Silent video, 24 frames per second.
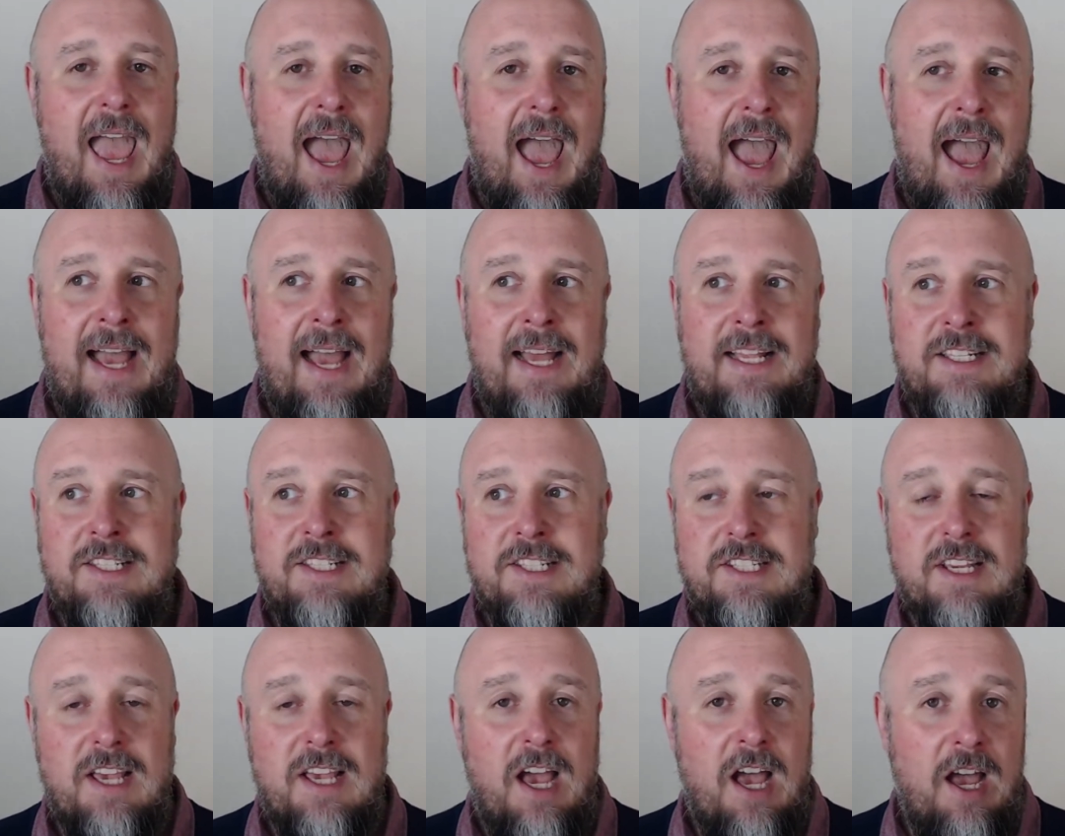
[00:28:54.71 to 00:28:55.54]
and
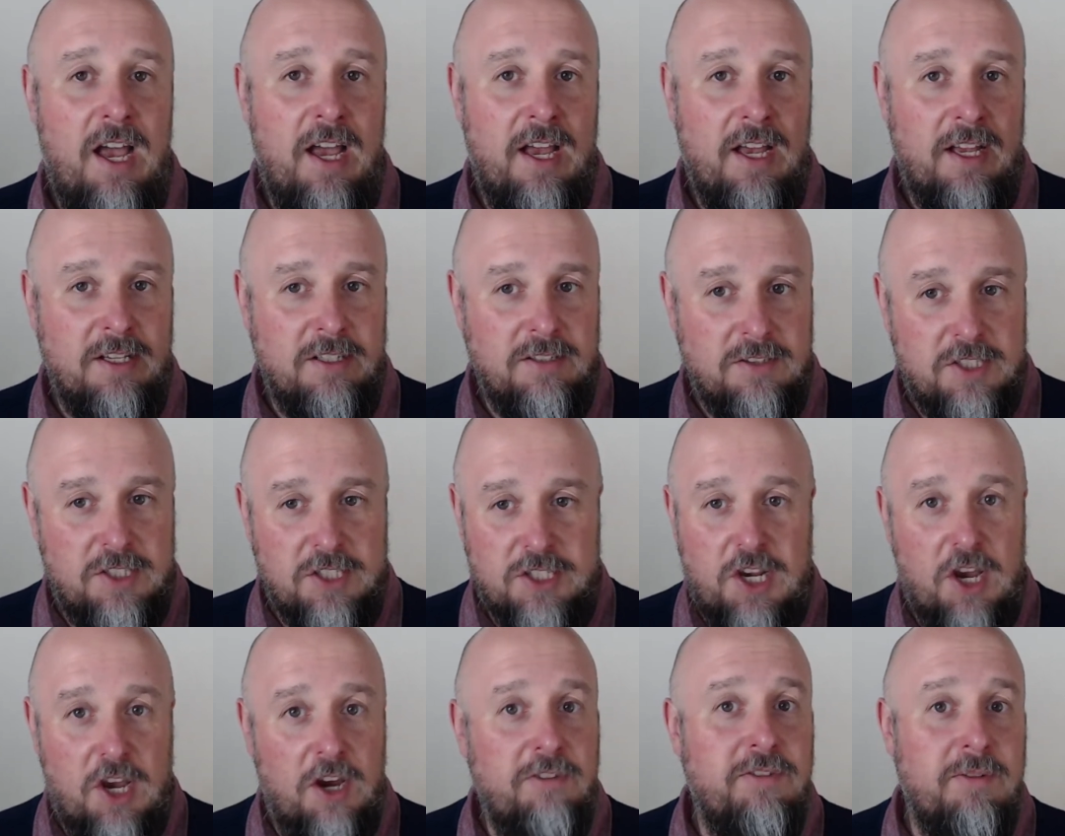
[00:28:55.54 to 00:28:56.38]
just
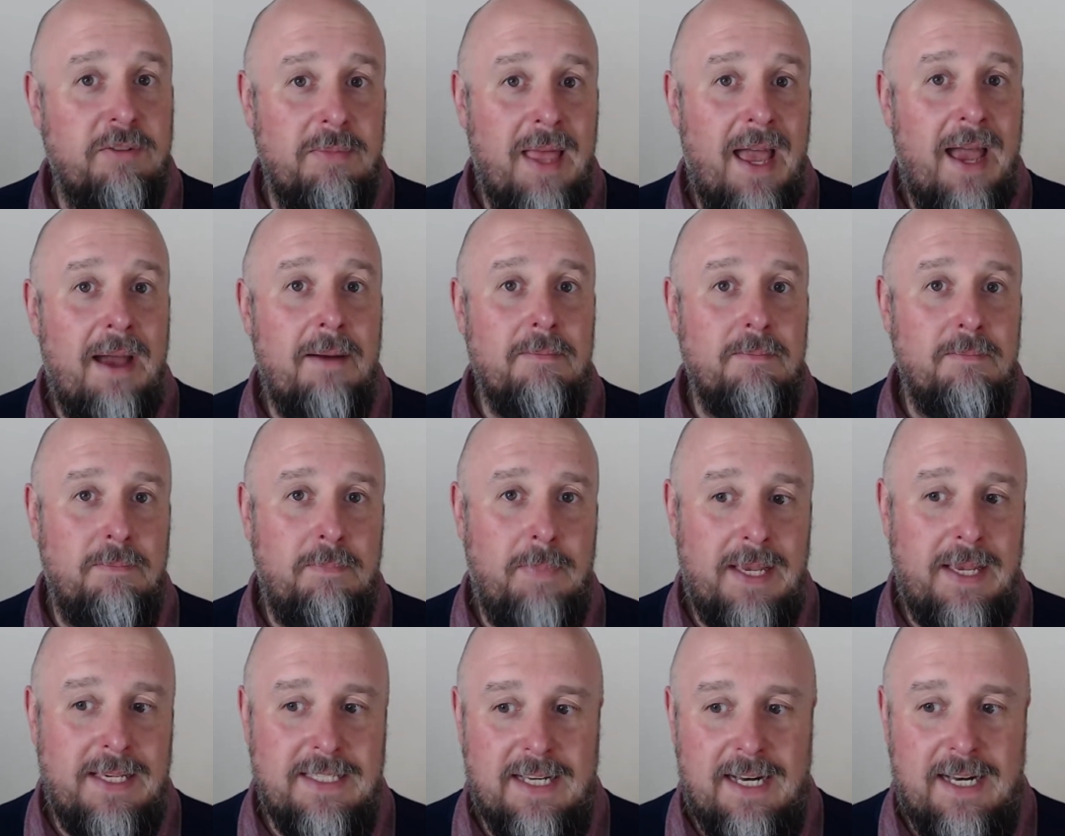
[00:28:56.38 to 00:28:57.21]
go from that
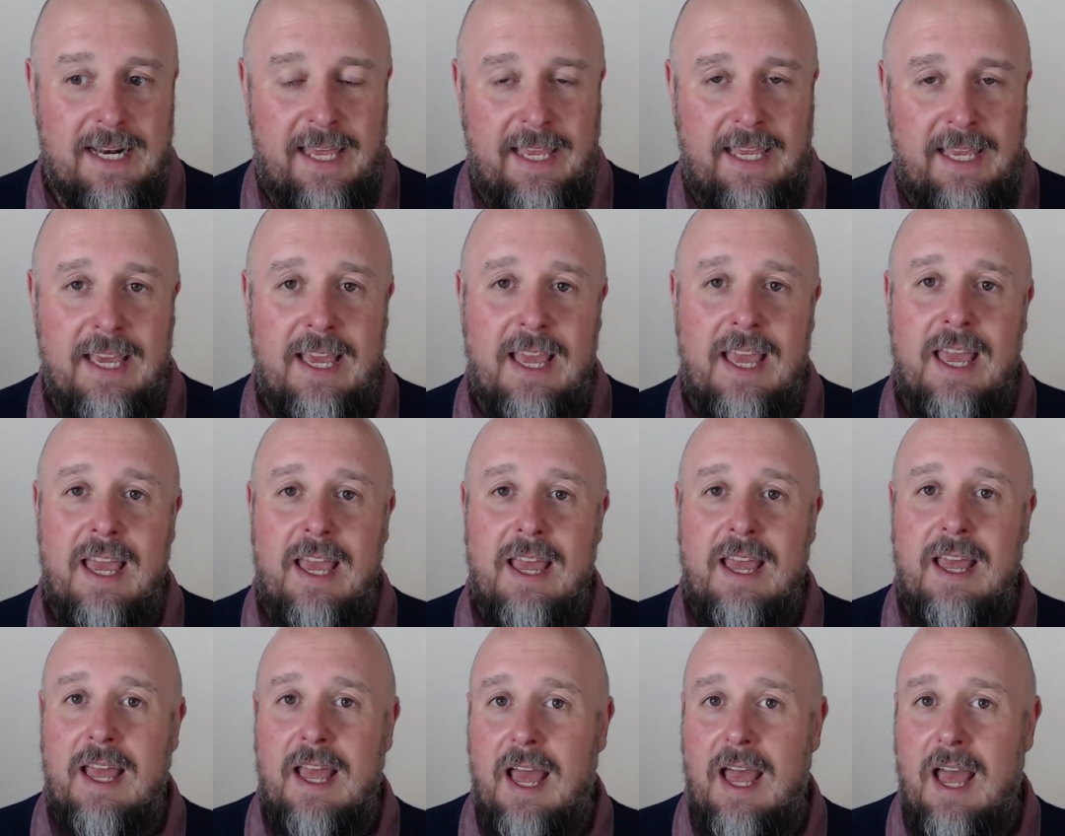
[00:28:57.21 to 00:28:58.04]
basically.
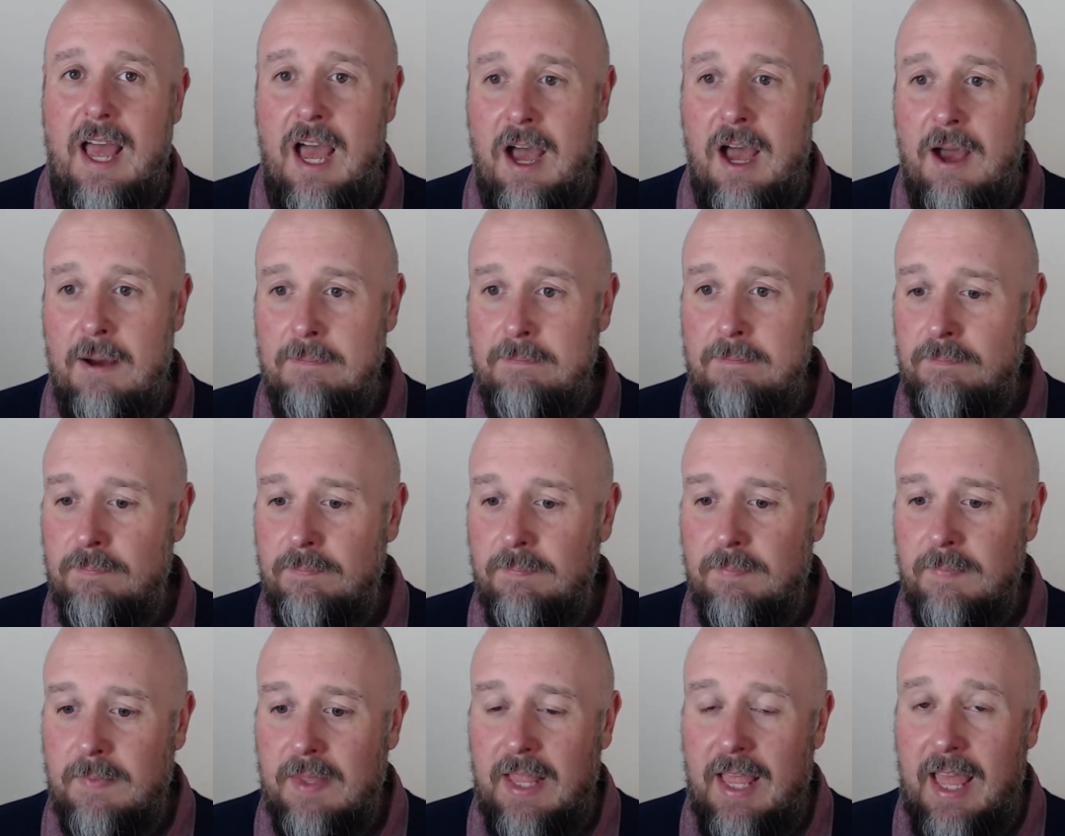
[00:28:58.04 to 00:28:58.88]

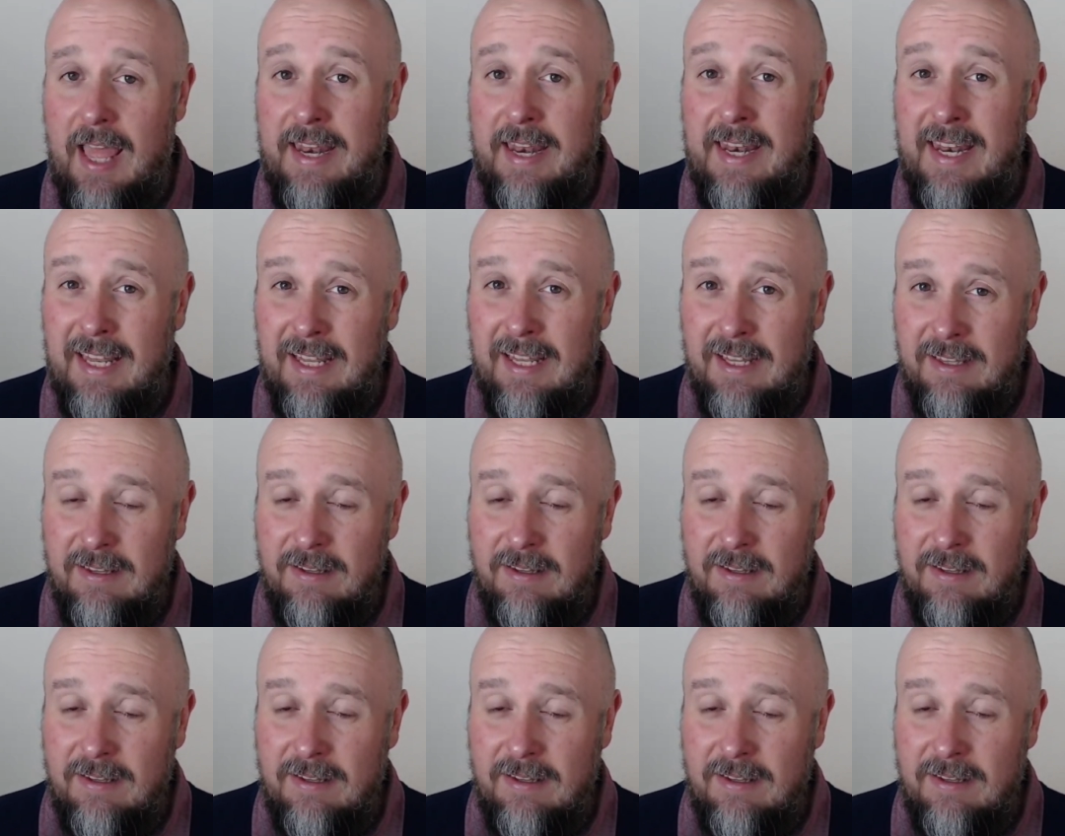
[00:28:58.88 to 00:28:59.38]
And